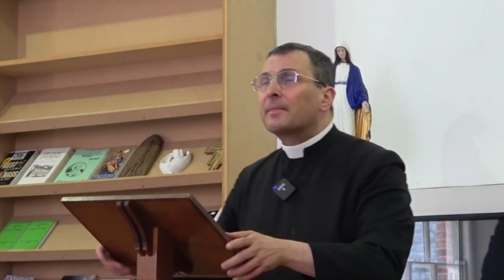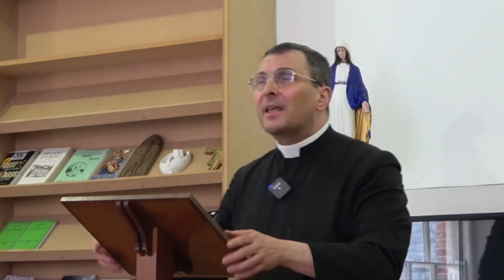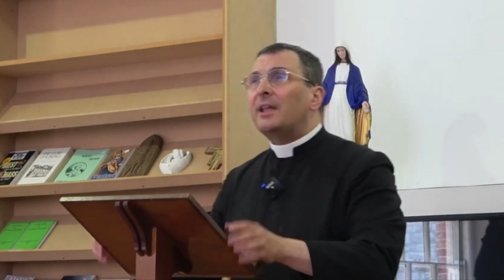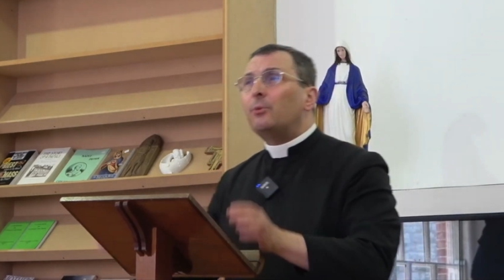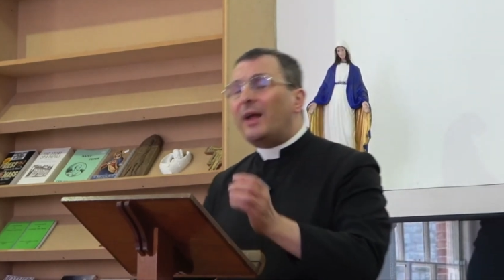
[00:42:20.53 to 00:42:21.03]

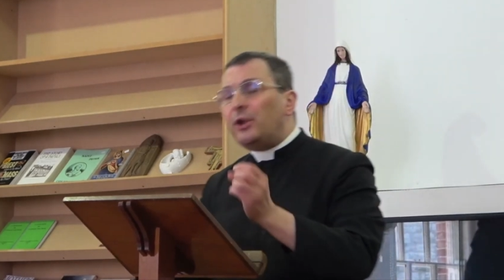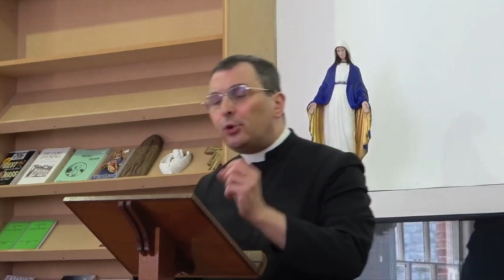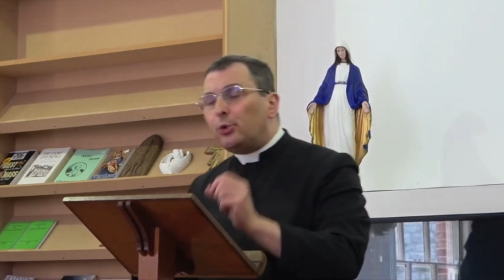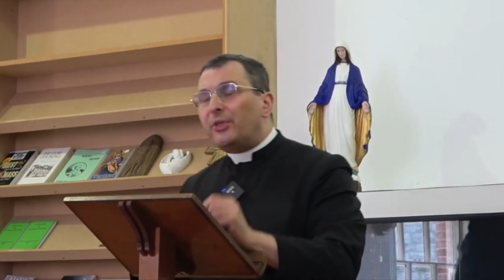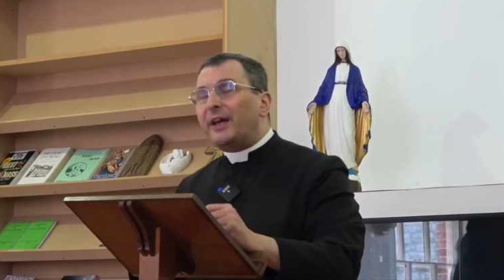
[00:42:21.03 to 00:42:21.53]
And when you
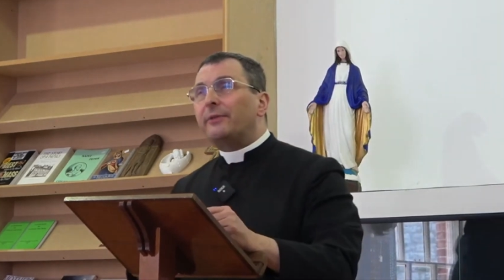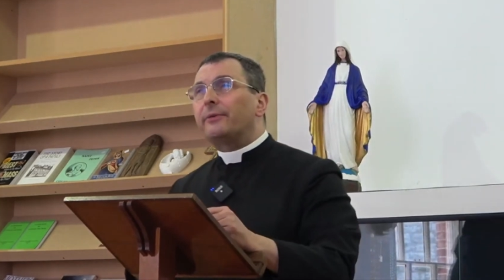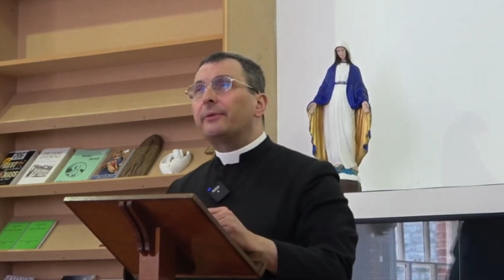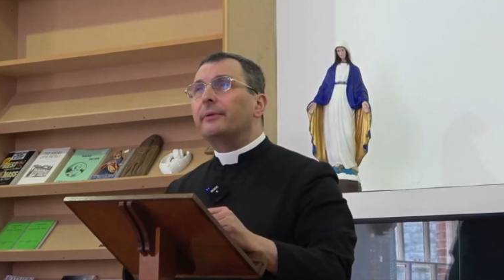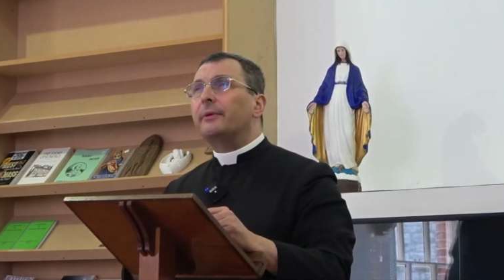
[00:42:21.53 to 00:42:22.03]
do
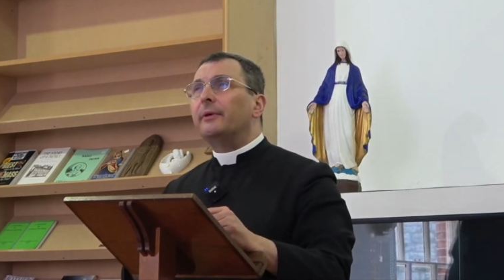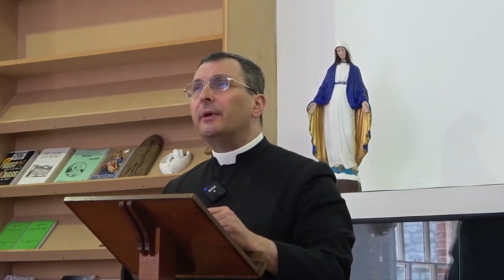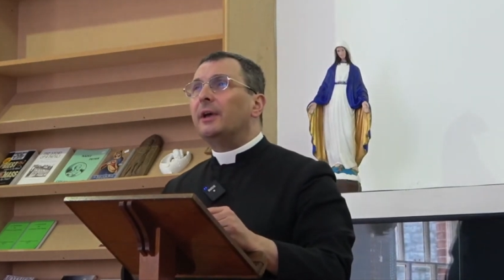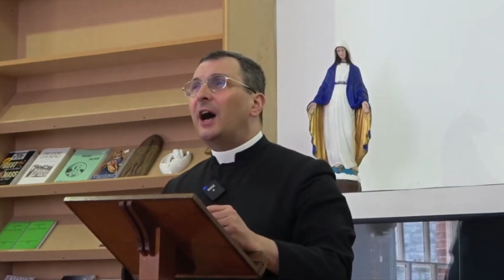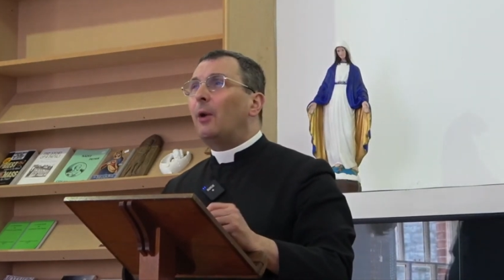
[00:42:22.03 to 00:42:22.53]
that,
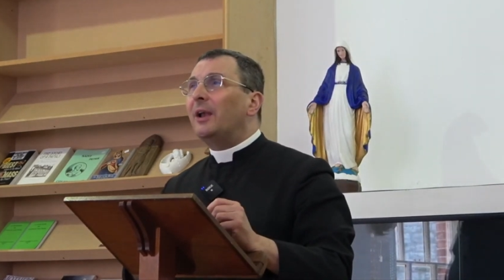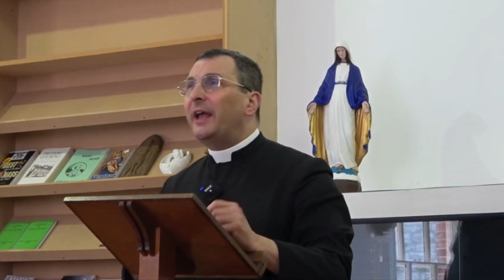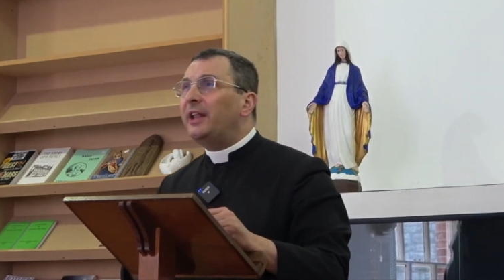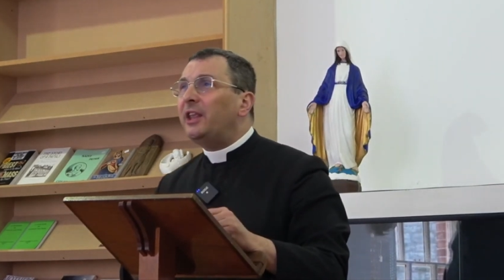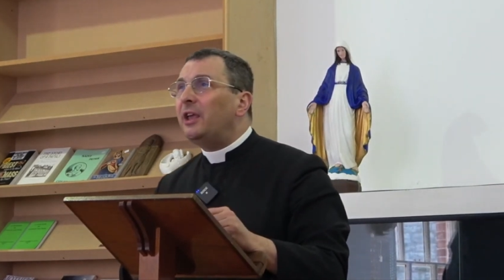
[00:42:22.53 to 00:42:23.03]
Our
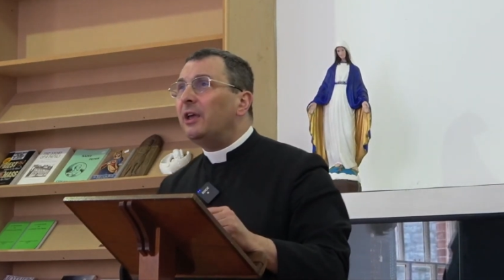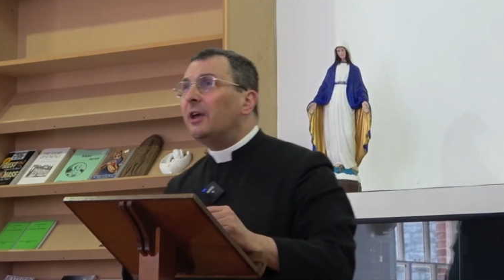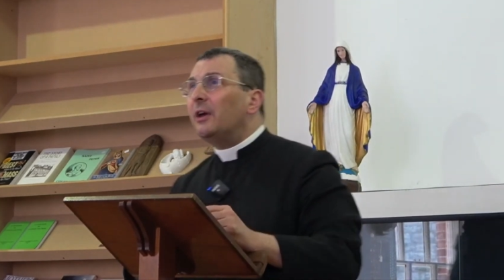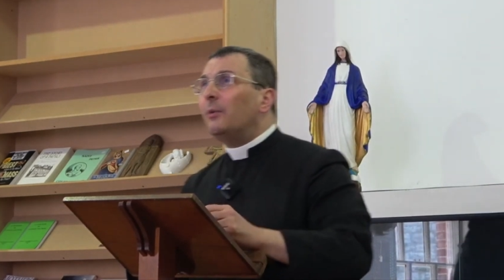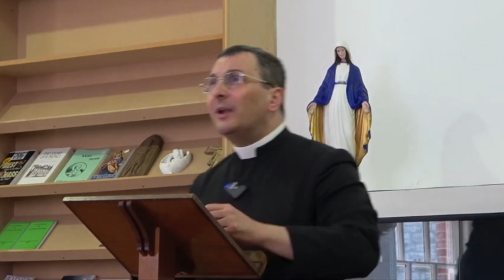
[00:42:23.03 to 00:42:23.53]
Lady
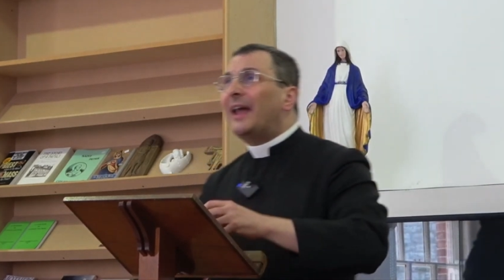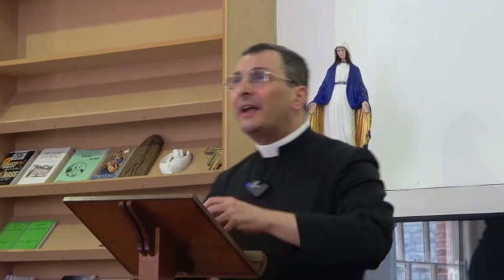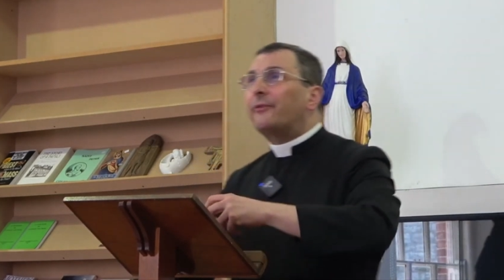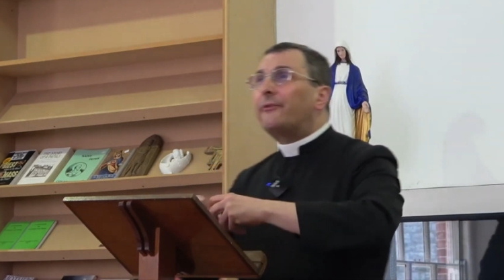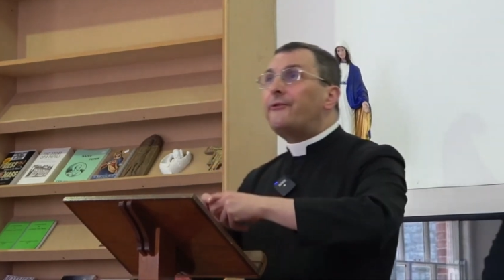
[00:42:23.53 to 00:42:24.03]
will
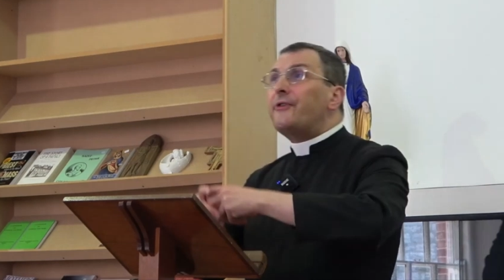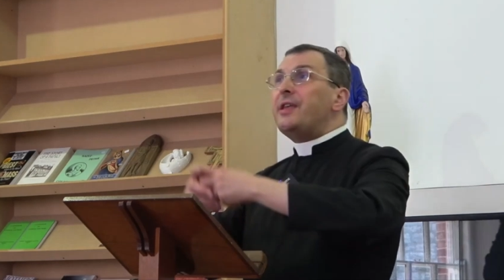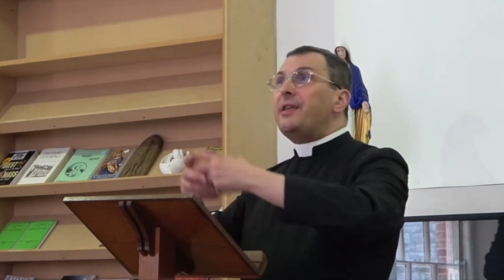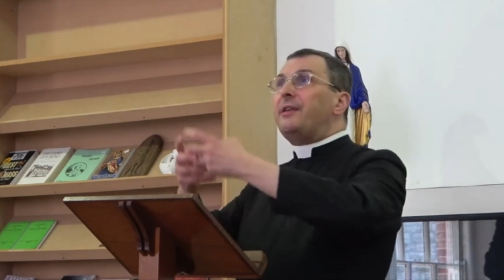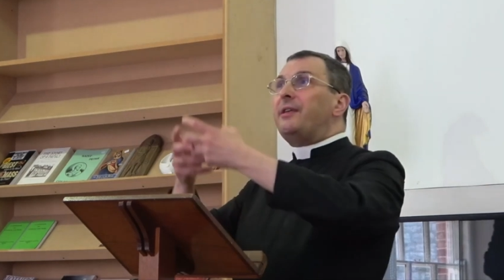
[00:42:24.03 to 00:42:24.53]

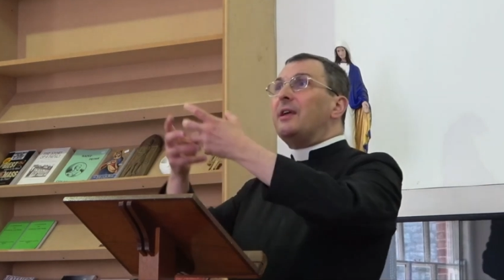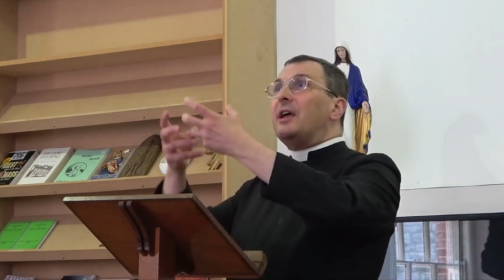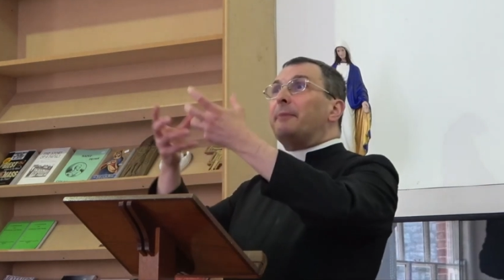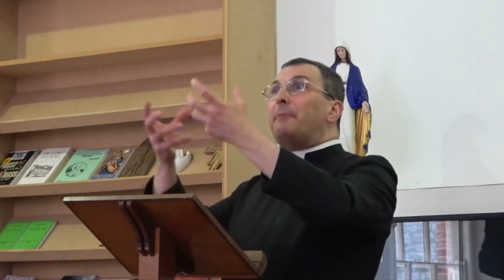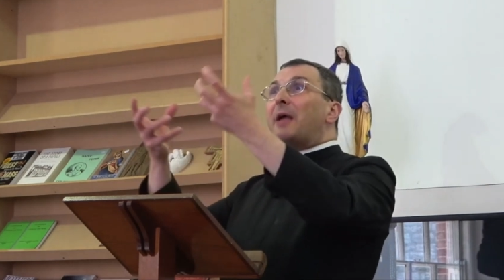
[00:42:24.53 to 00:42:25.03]

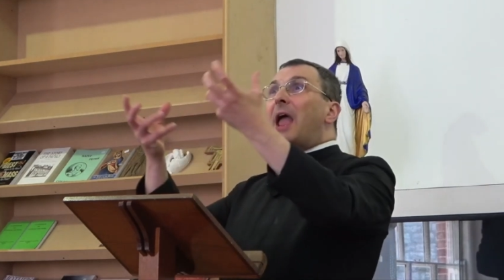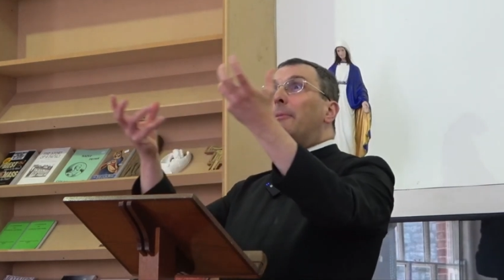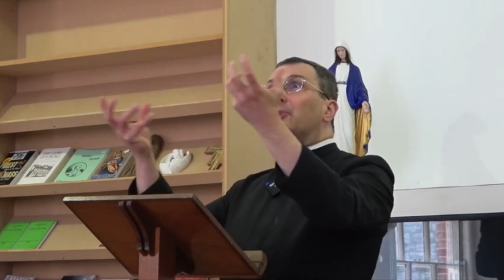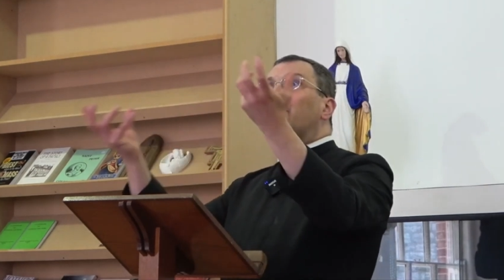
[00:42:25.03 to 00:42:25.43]
be able to